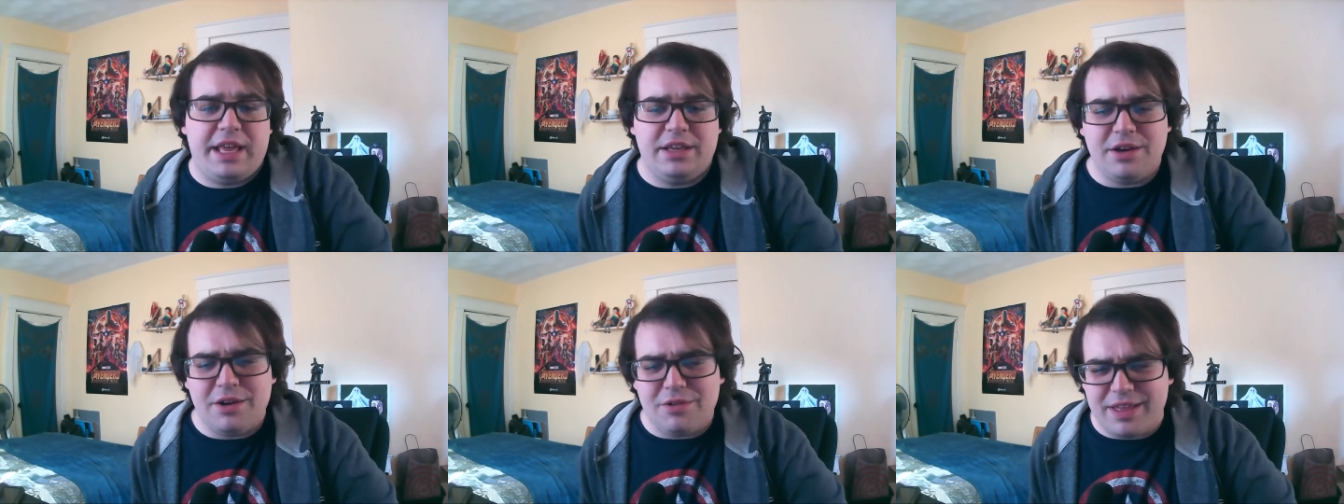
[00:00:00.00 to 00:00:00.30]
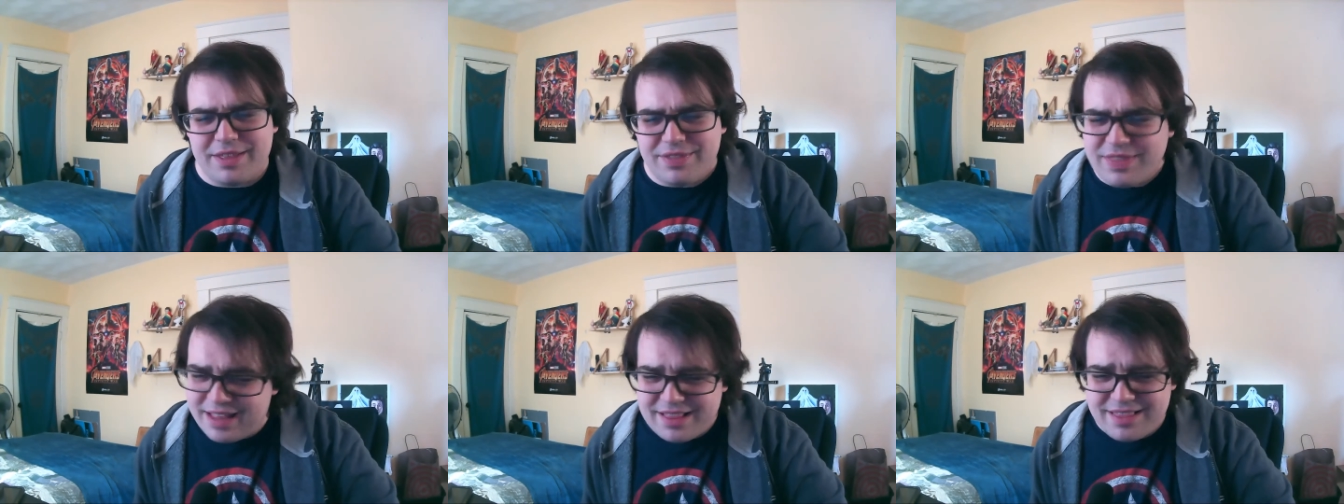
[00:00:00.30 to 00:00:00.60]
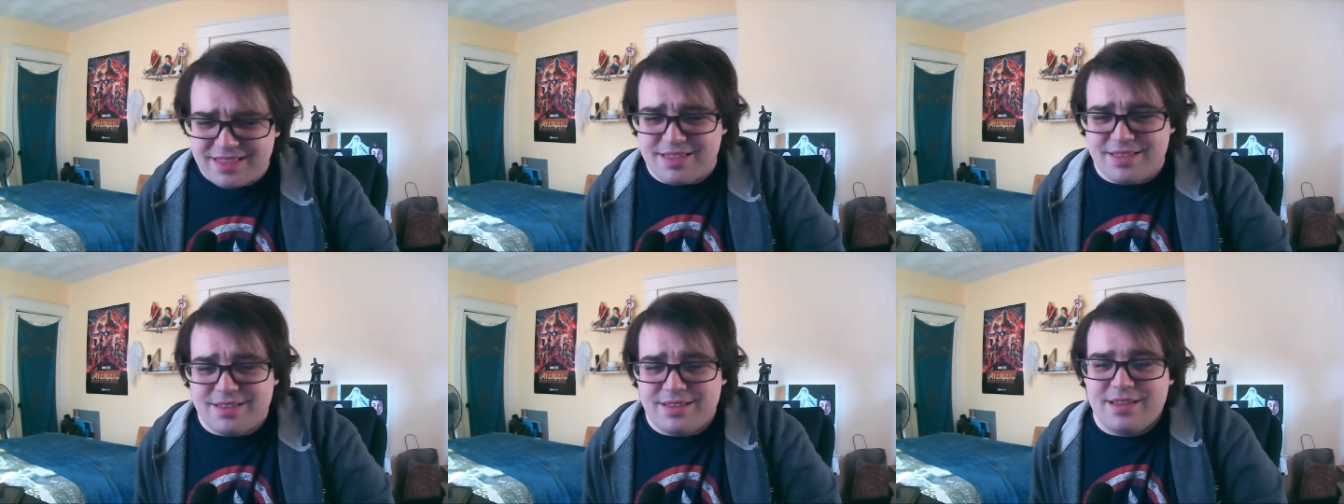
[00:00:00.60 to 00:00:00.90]
You know, like
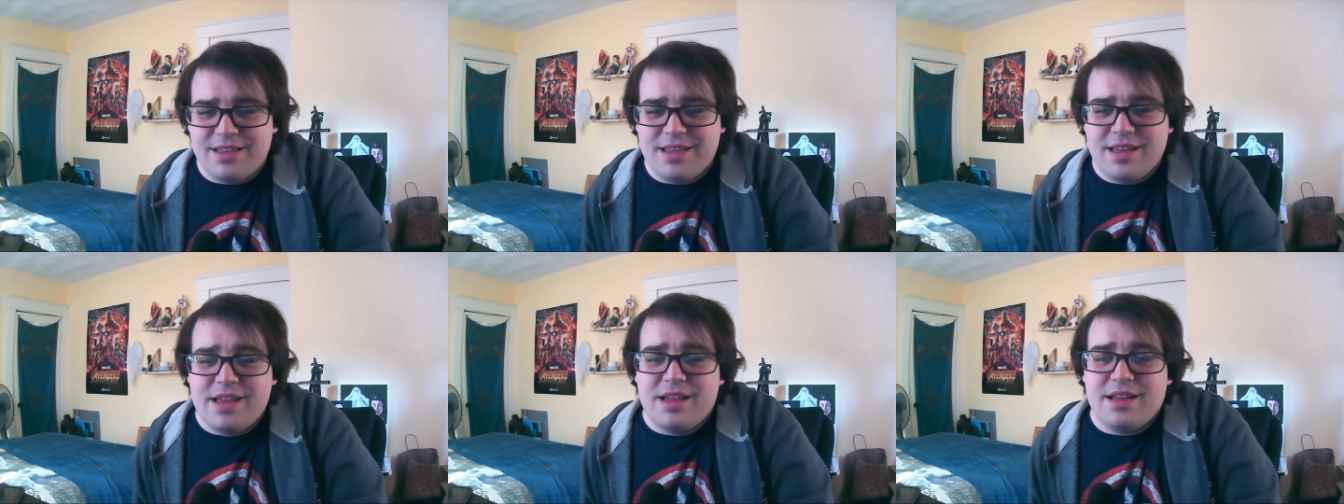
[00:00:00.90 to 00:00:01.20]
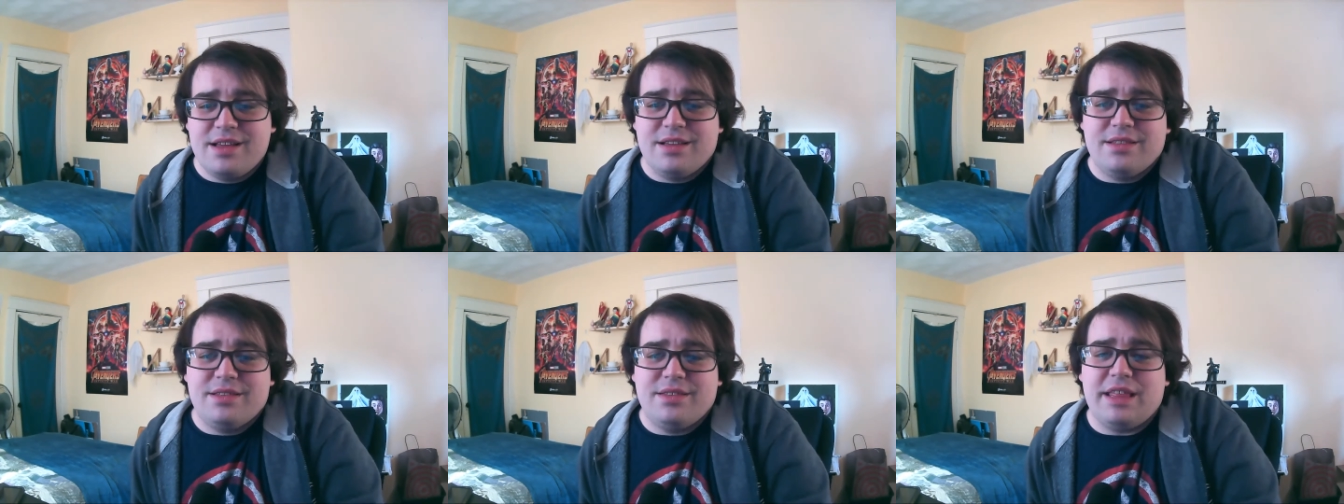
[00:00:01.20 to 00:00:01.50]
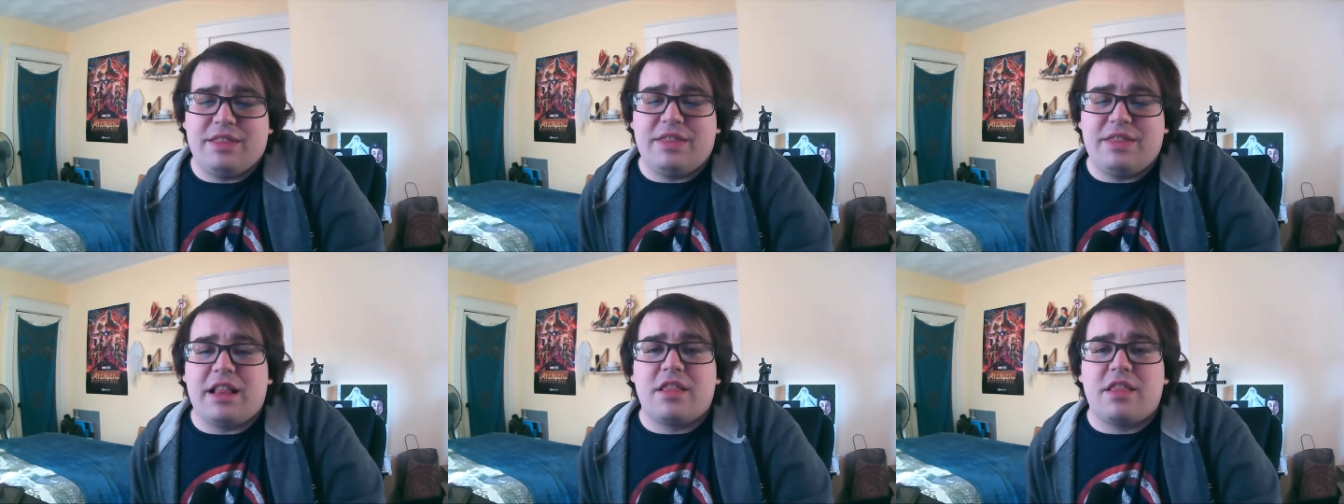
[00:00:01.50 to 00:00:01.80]
that's
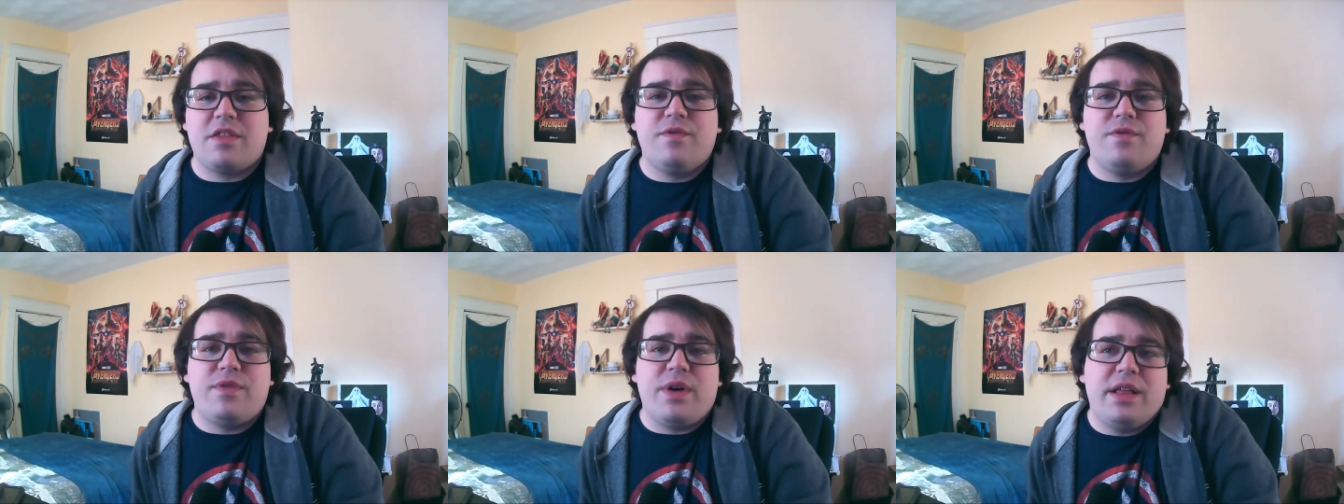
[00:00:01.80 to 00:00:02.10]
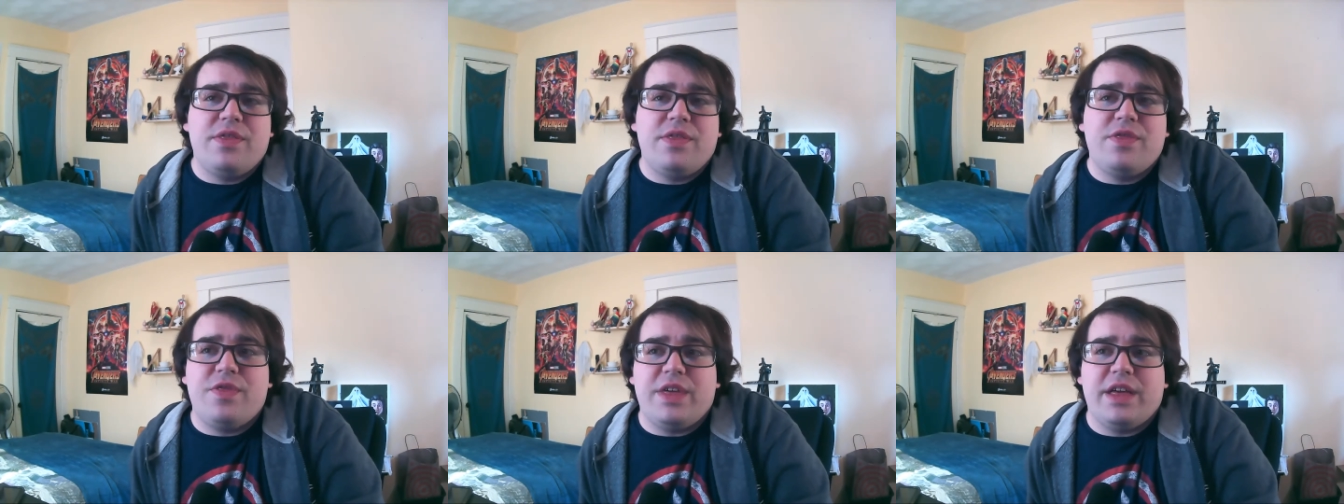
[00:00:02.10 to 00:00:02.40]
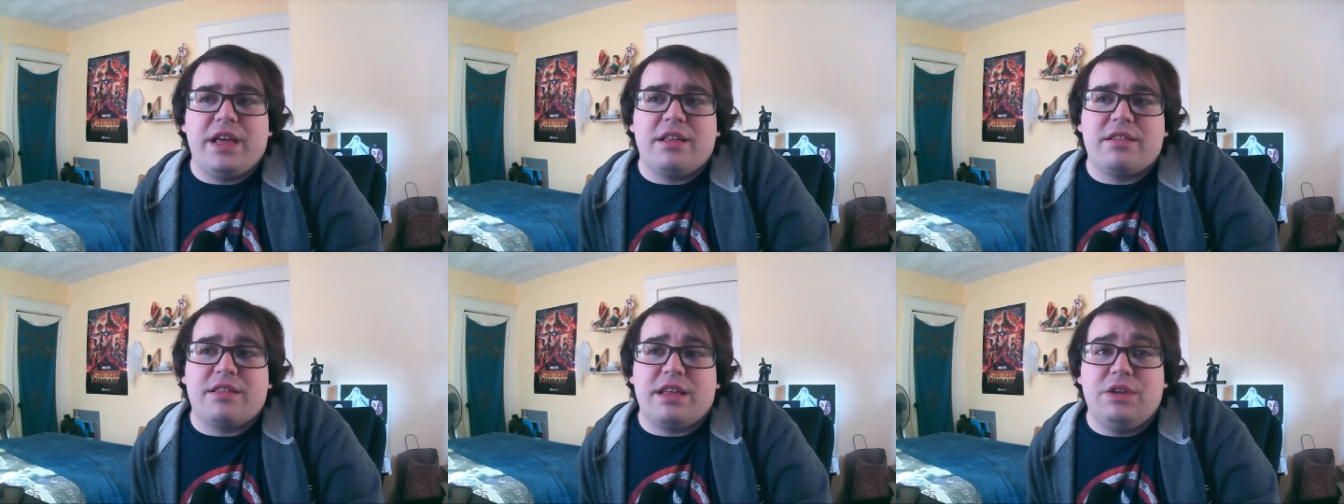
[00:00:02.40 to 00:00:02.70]
like that's fun
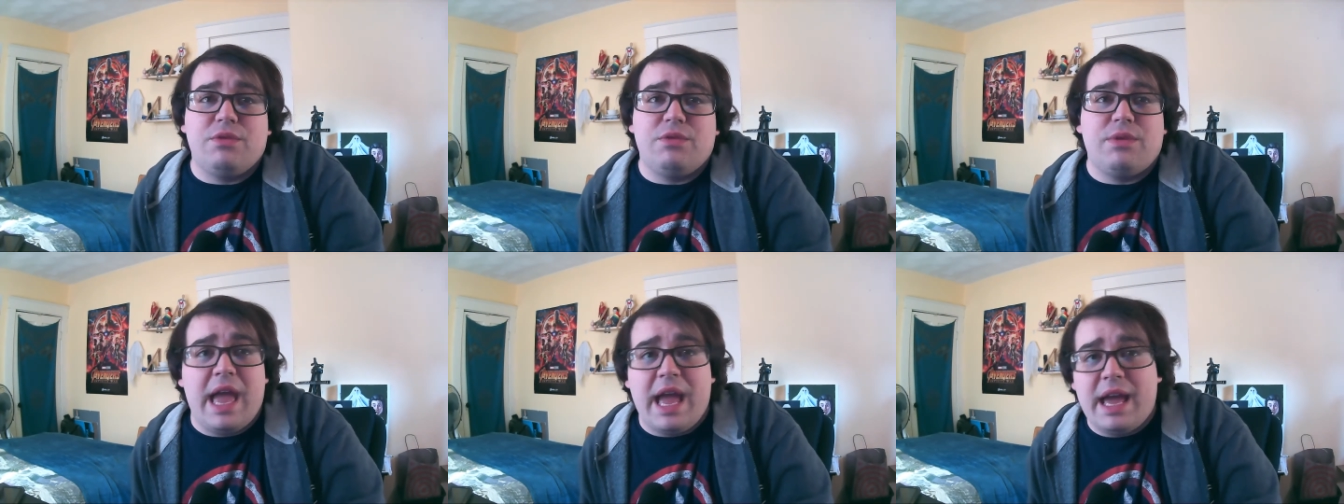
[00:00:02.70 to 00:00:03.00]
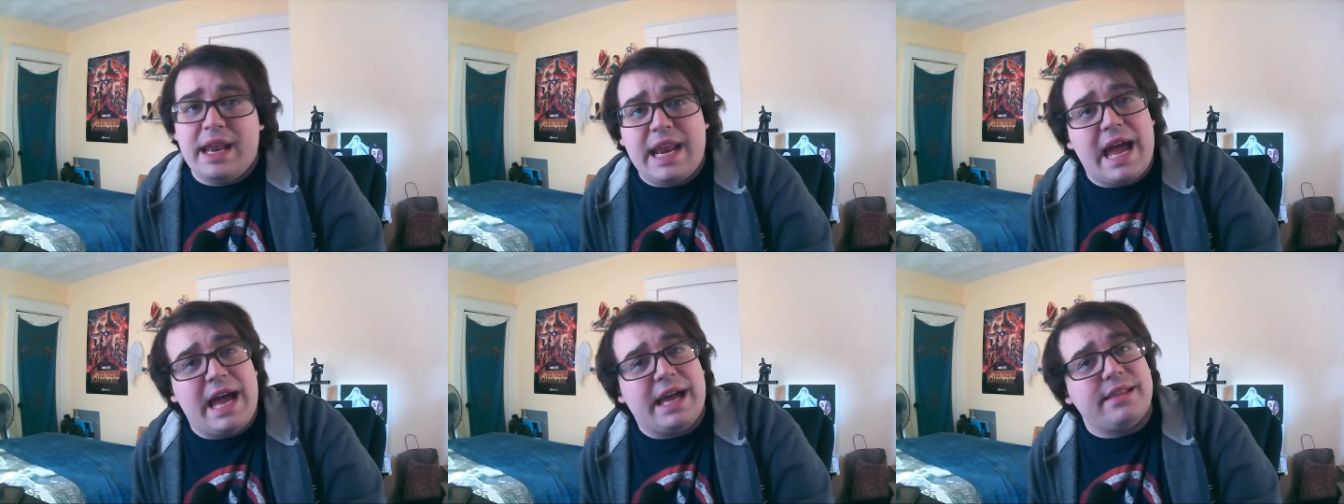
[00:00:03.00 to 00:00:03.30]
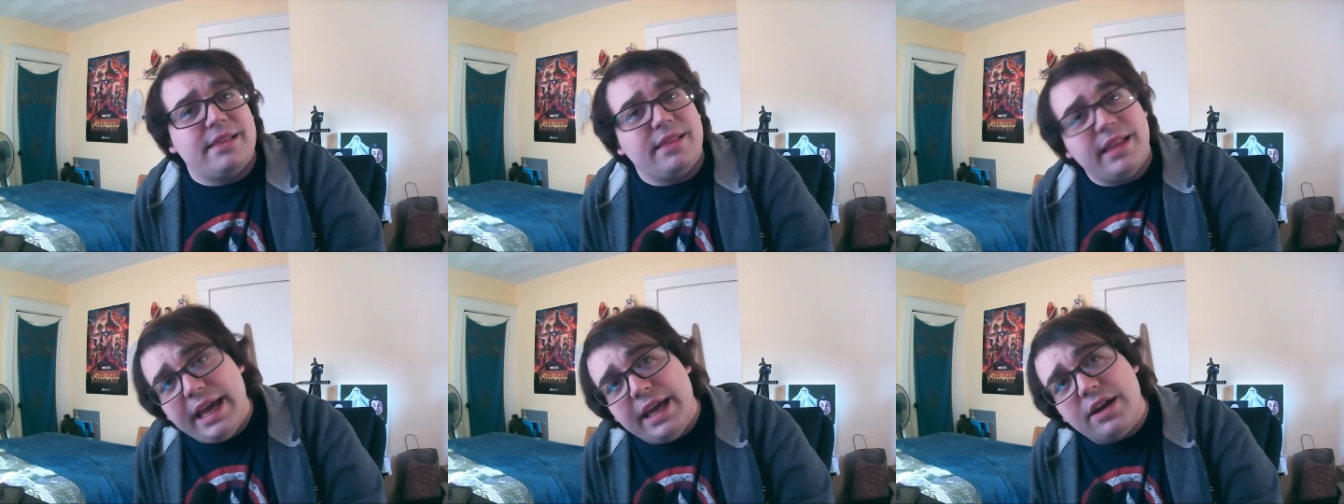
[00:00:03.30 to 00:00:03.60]
things that you can
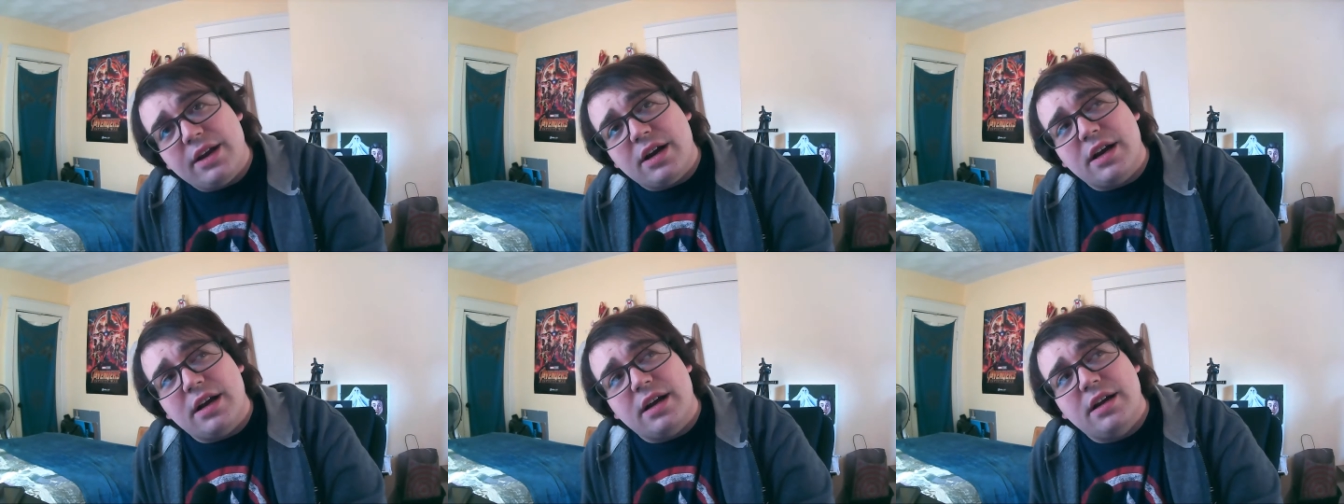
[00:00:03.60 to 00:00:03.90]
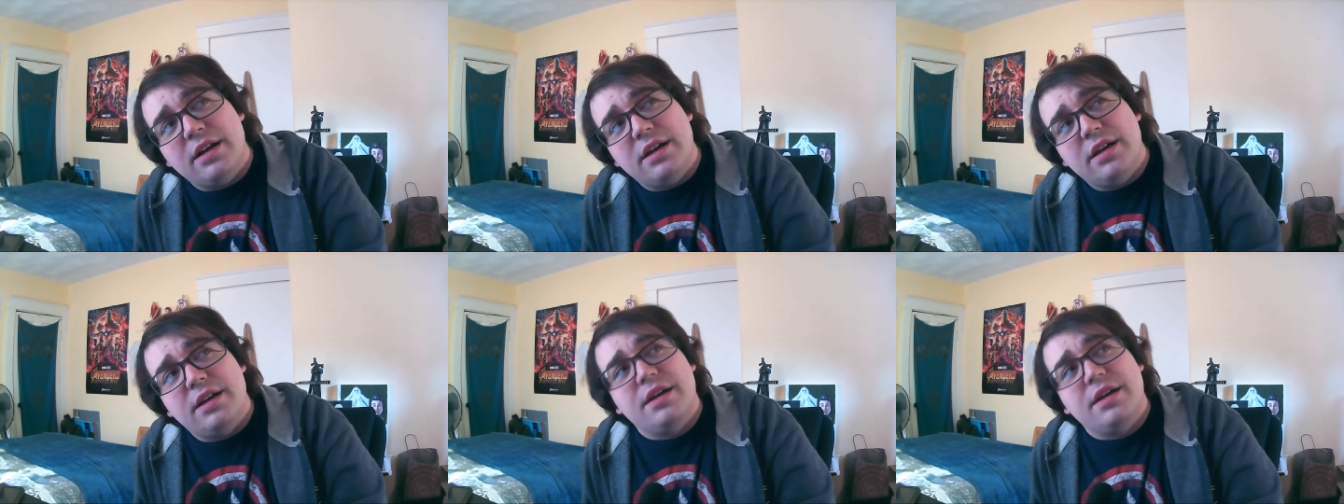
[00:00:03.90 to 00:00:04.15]
add later,